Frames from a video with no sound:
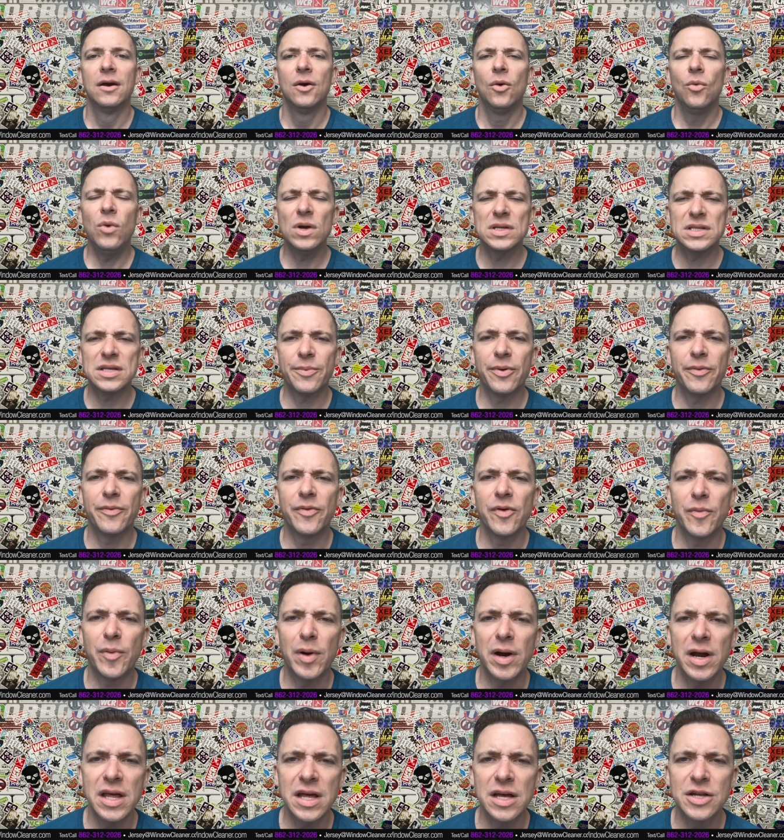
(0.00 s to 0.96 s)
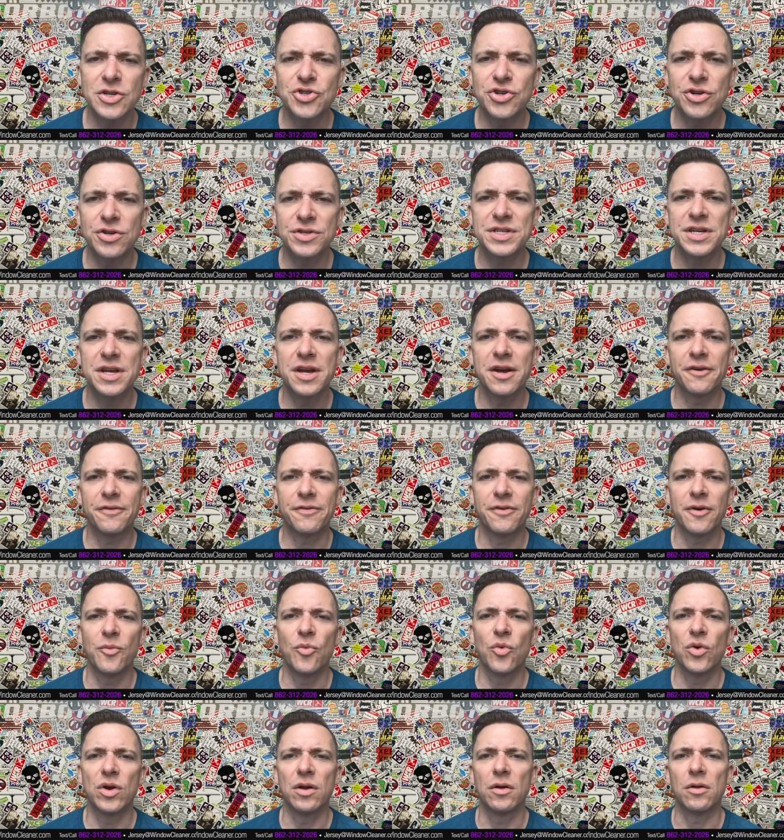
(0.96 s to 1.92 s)
What's up, everybody? Jersey here
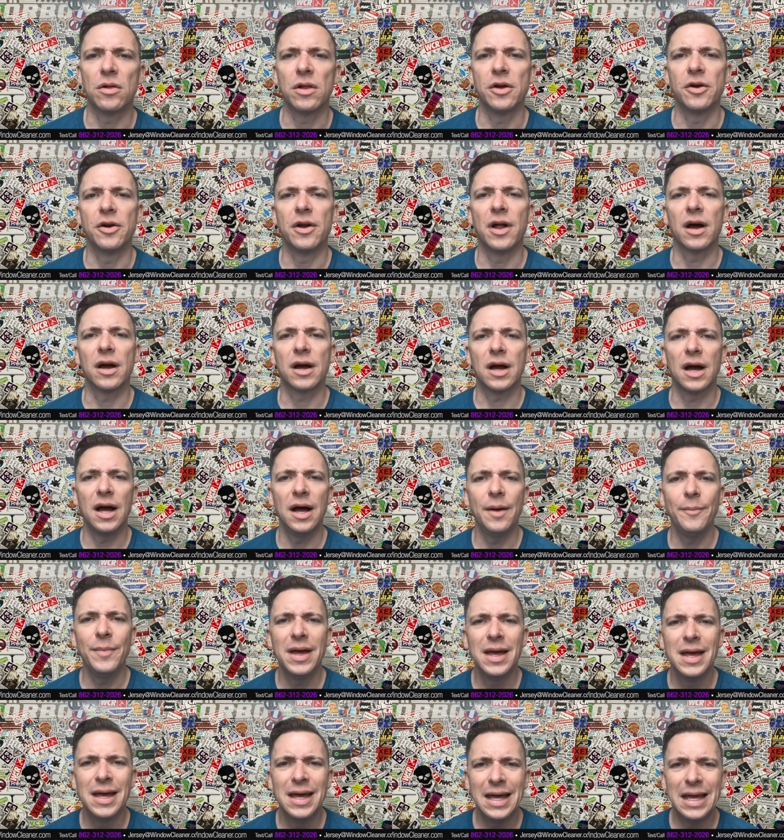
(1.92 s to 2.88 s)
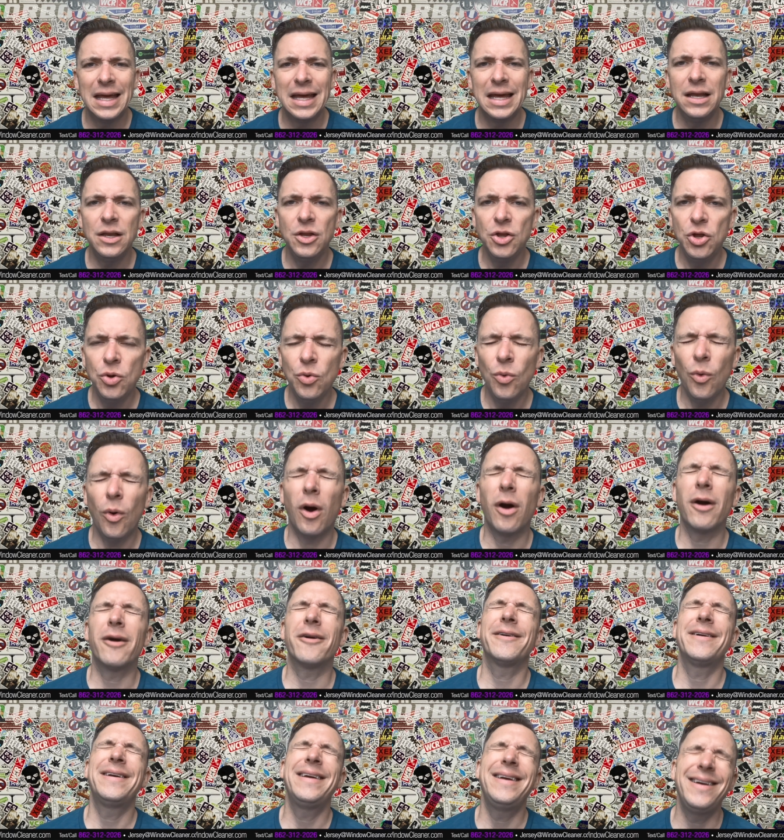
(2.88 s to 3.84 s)
from windowcleaner.com, and you
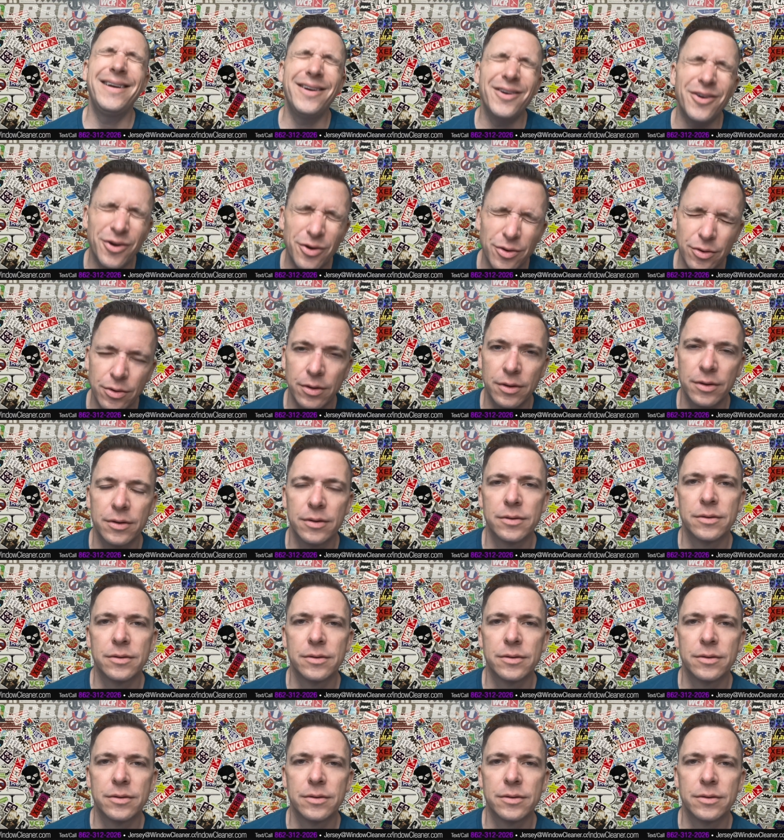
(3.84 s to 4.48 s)
are here.